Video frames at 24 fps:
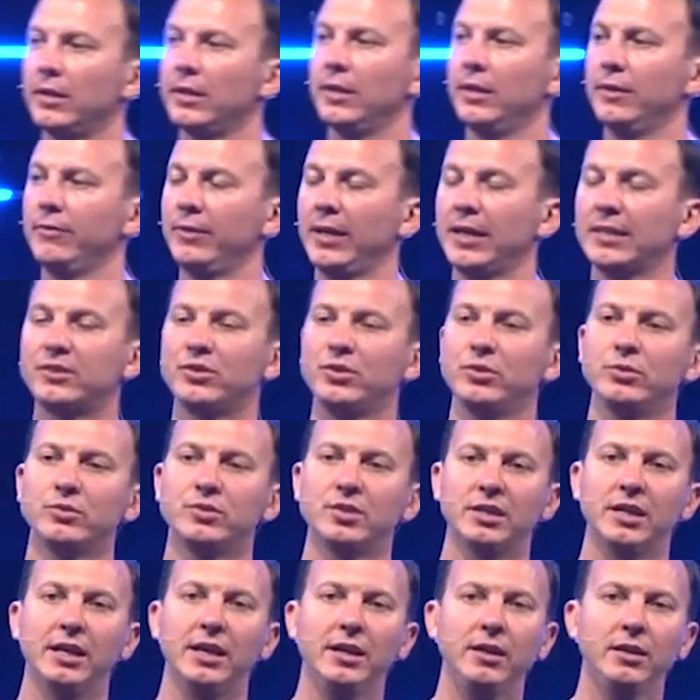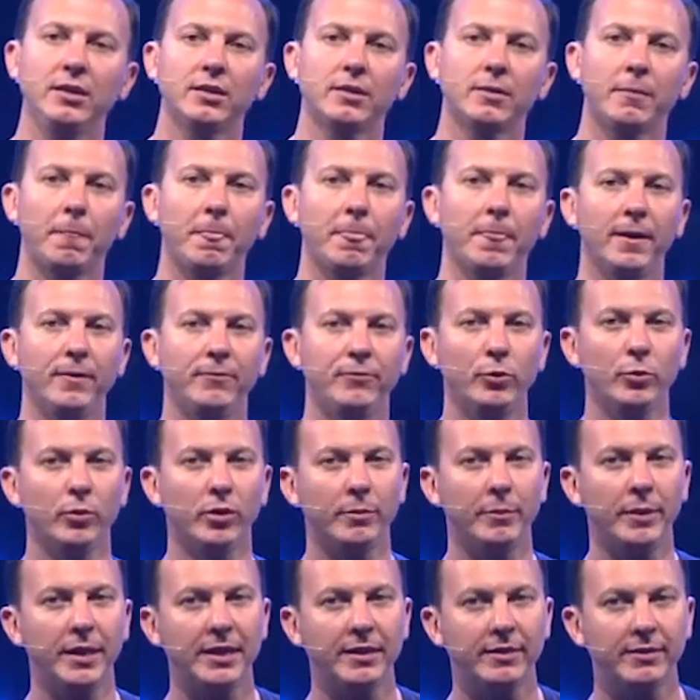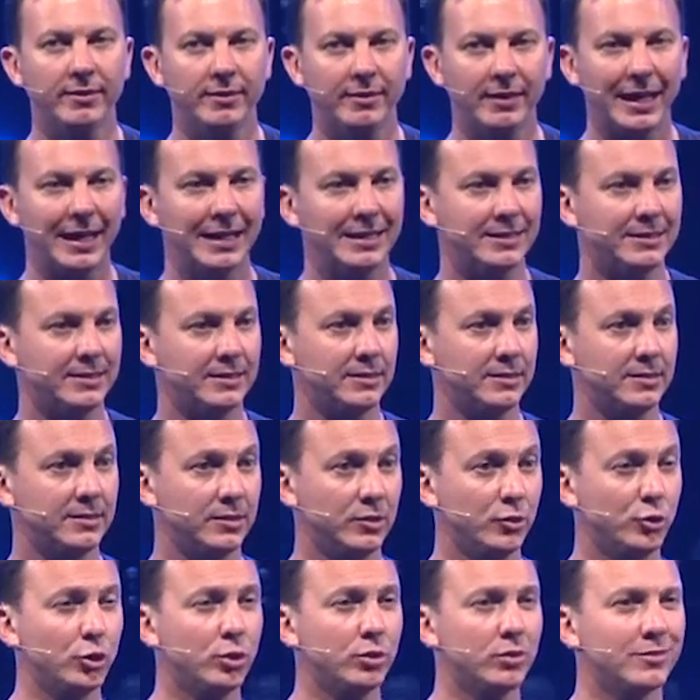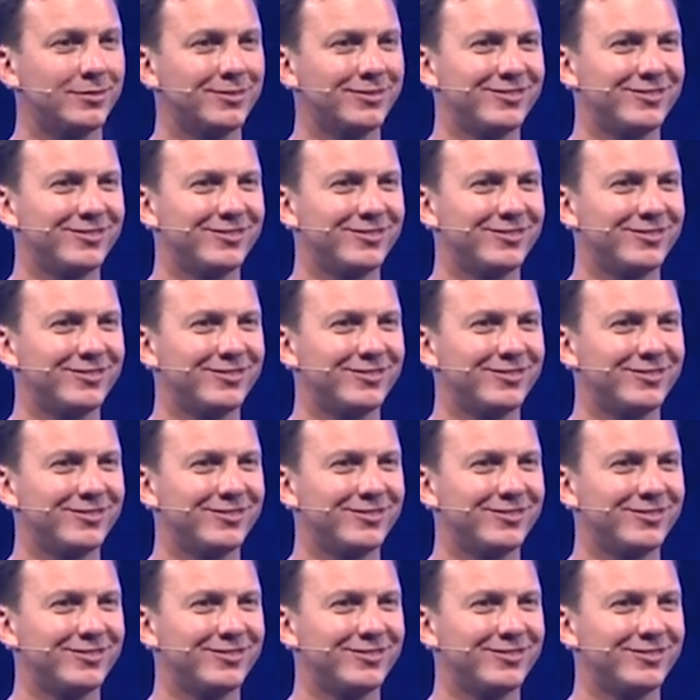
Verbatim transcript: If that's you today, if you want to make that decision,